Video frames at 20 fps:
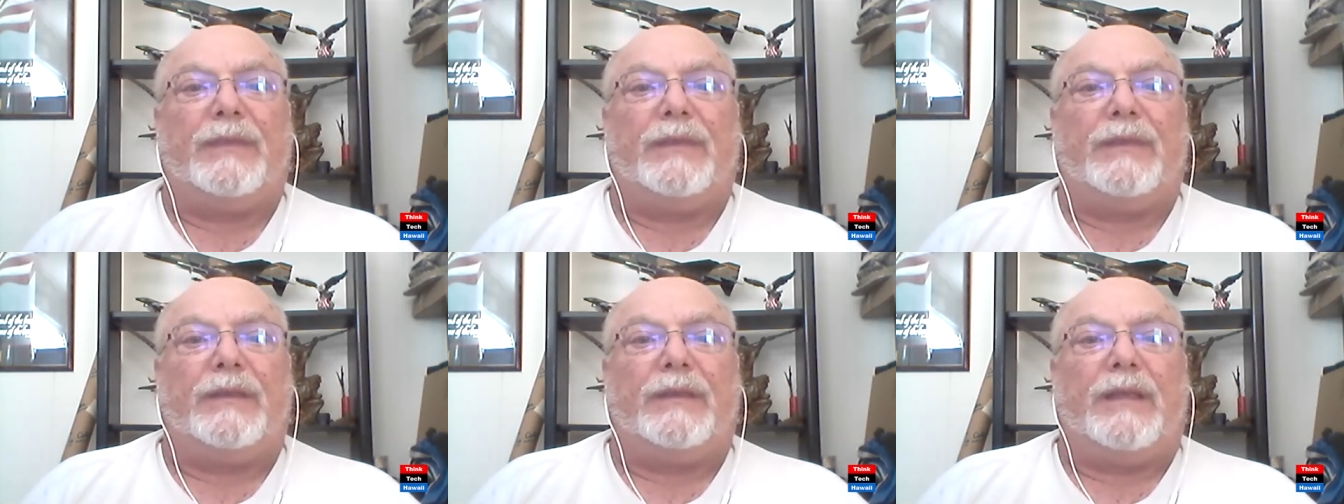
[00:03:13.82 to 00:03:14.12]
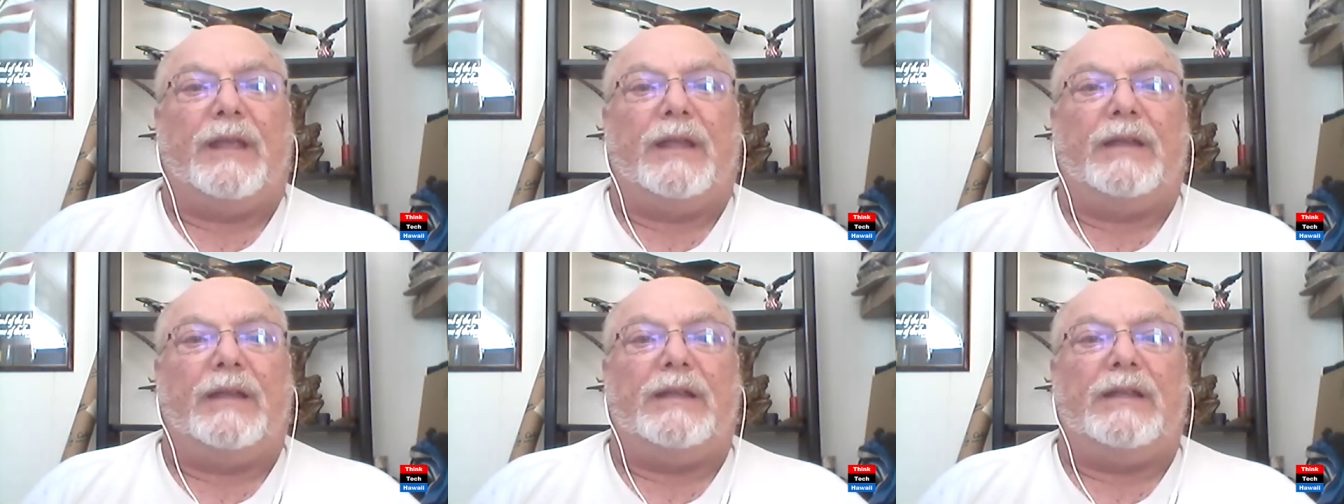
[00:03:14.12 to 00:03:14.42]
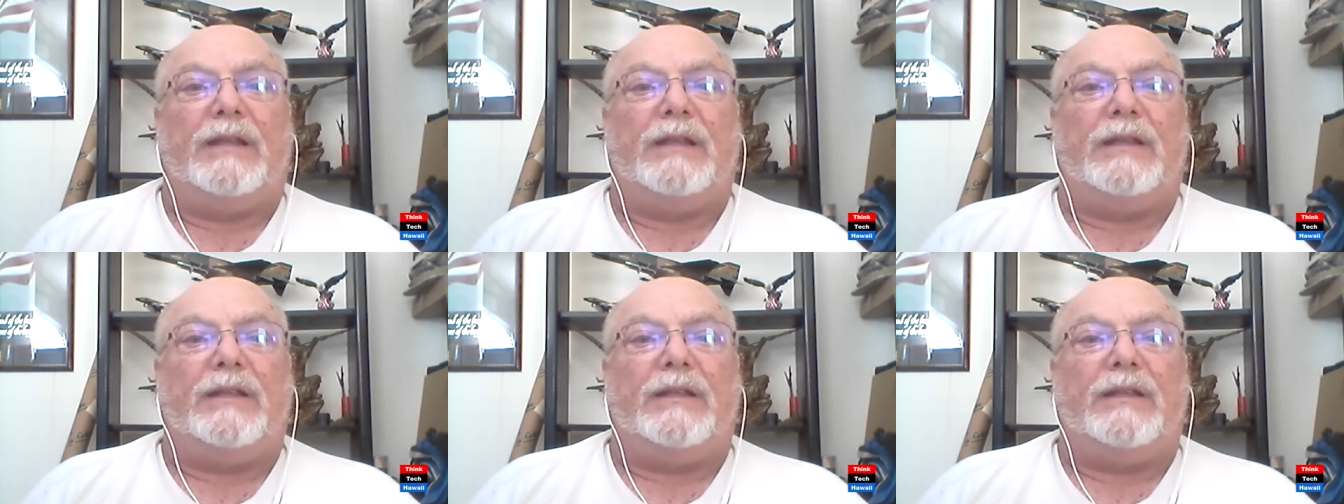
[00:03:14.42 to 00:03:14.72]
and
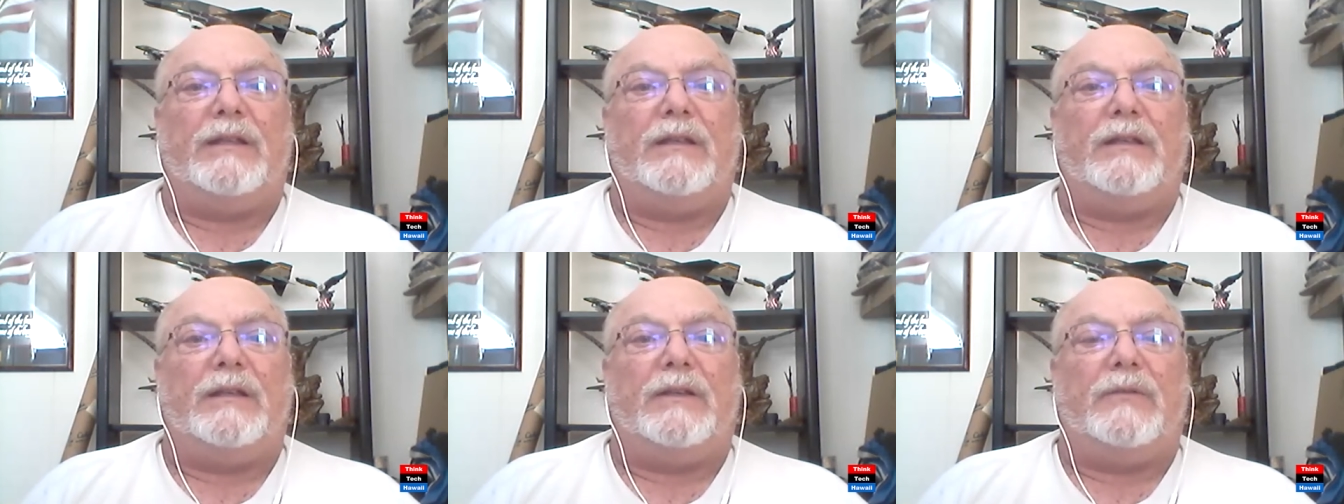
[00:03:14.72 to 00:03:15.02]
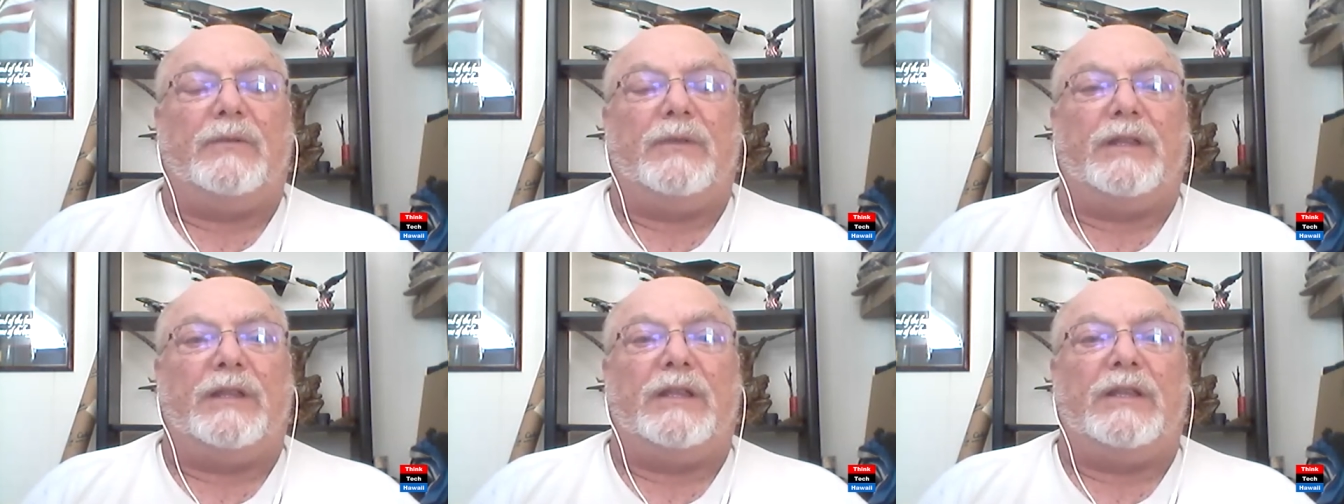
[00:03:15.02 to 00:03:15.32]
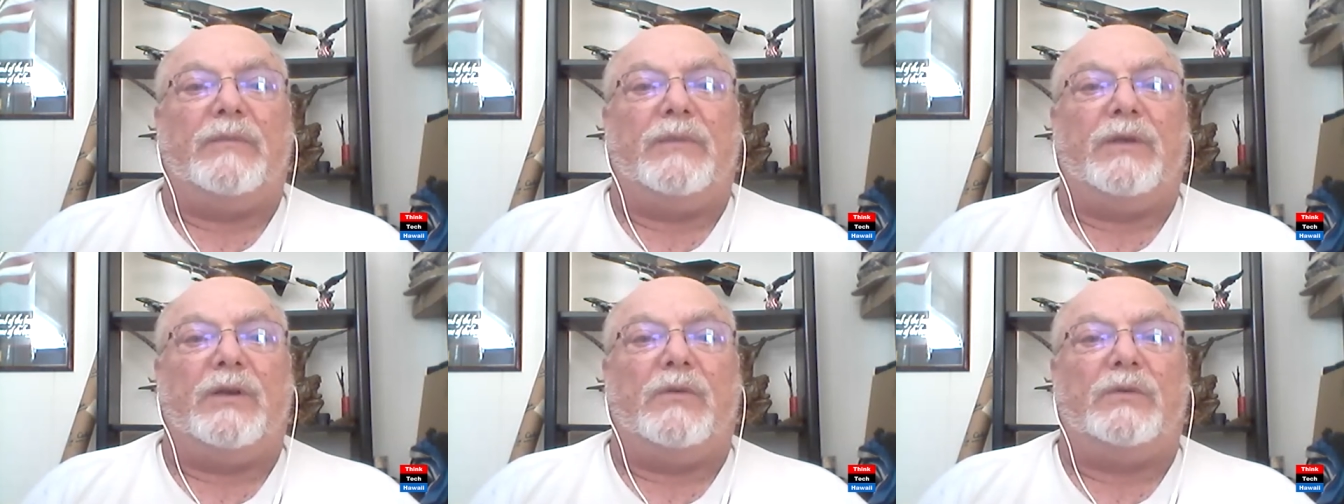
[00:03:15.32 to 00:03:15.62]
the
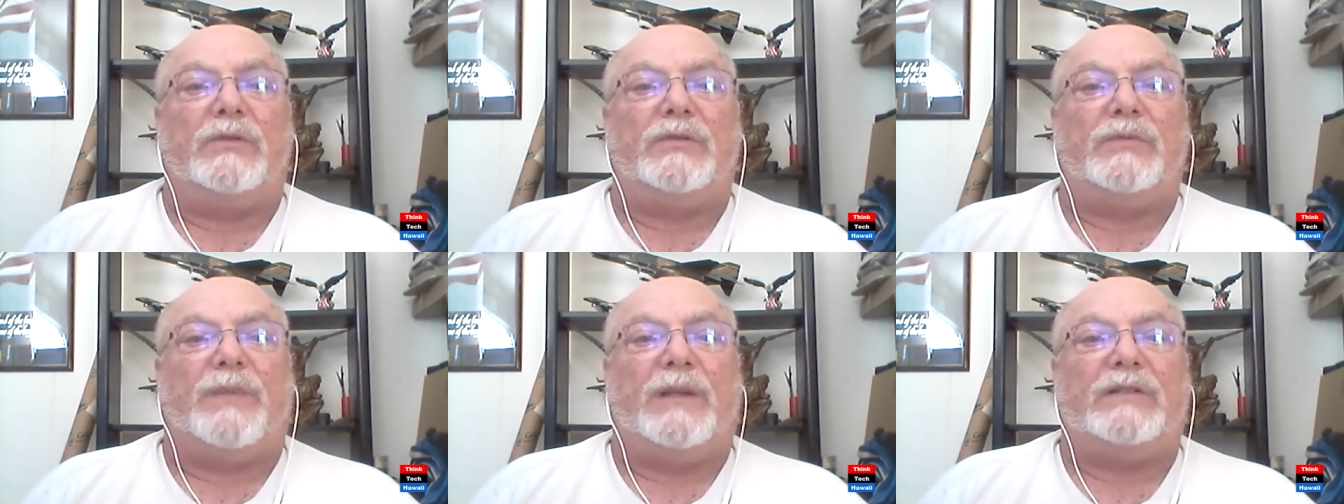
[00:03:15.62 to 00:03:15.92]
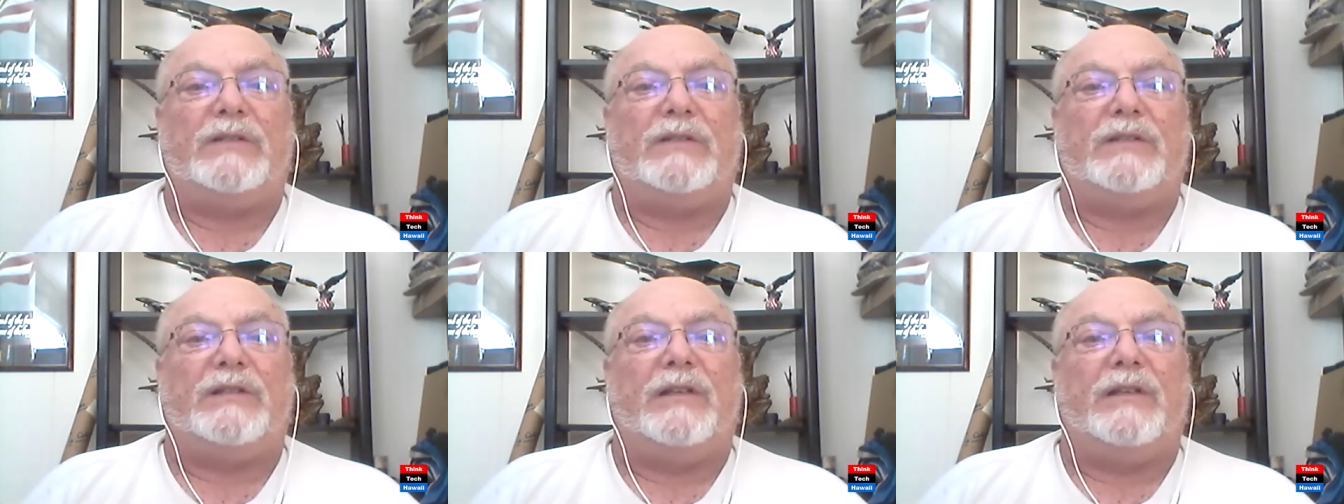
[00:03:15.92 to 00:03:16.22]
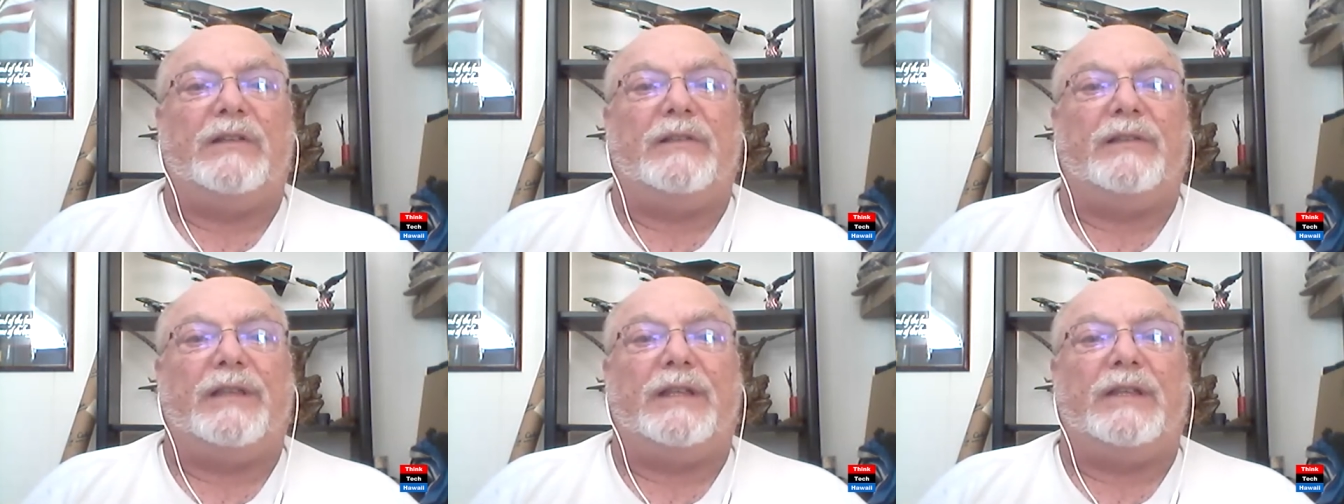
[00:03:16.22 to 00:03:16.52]
email was basically a
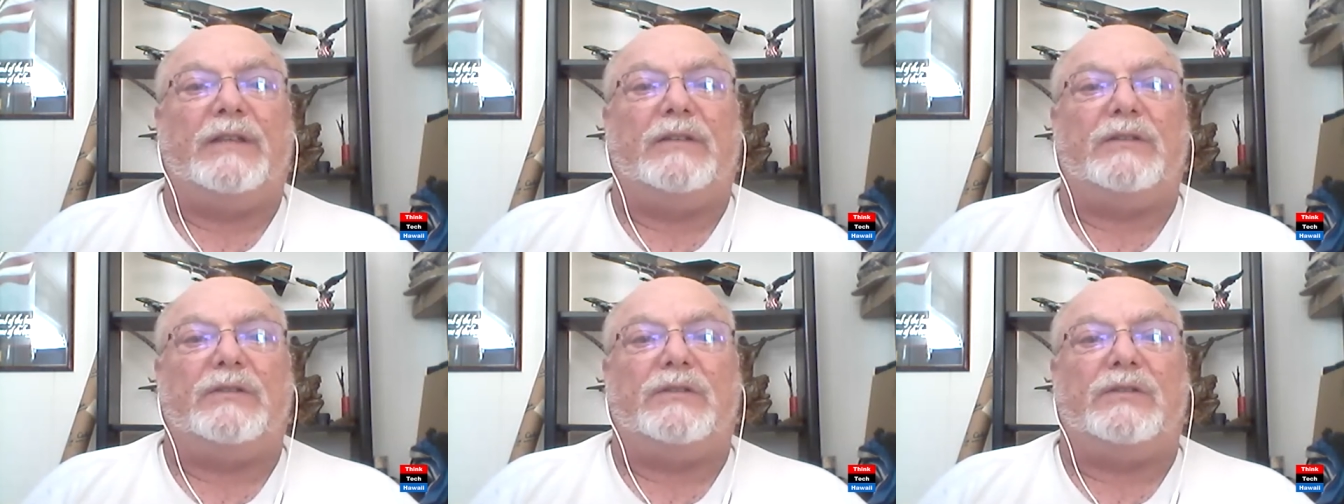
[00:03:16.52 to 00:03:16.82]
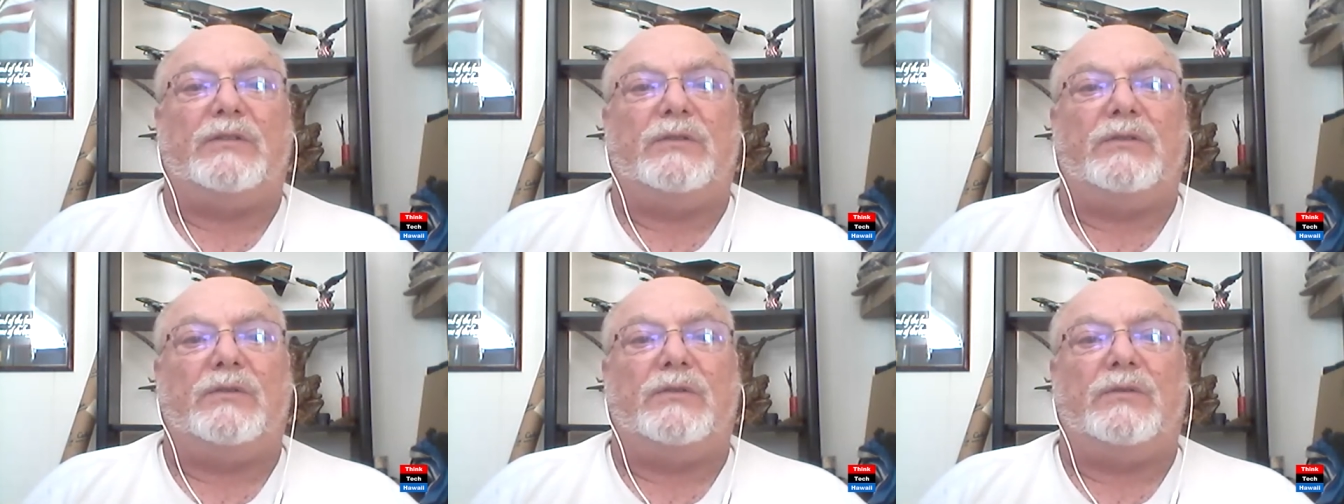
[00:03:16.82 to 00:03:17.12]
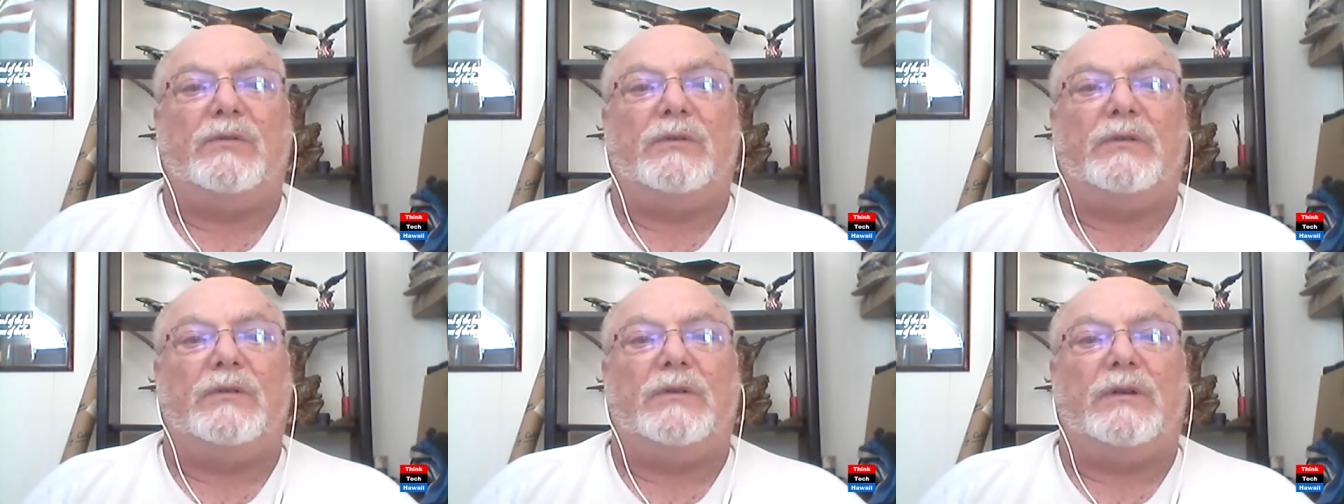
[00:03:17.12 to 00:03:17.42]
link to